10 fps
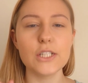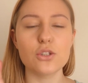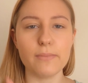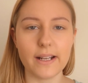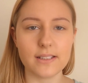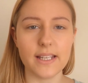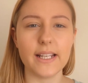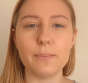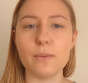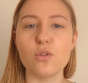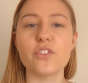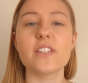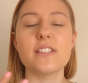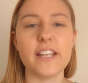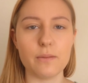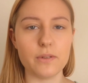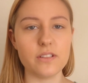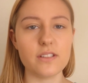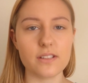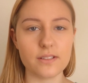dramatic and a bit more of a
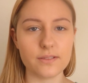statement.